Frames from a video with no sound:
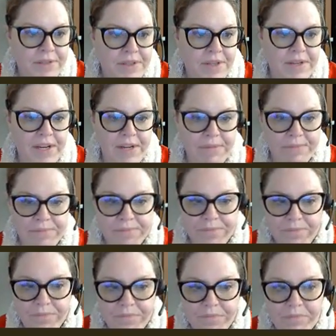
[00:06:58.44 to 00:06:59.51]
All right.
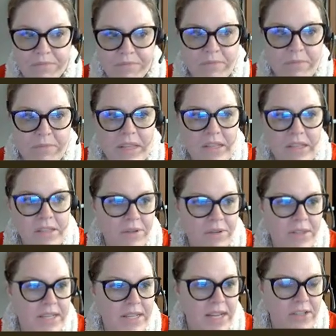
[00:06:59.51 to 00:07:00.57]
So
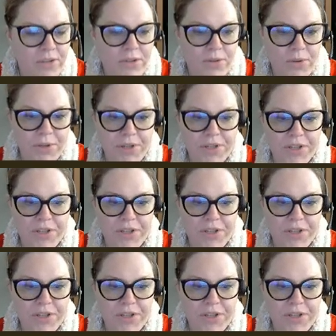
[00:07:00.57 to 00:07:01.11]
in the next tutorial,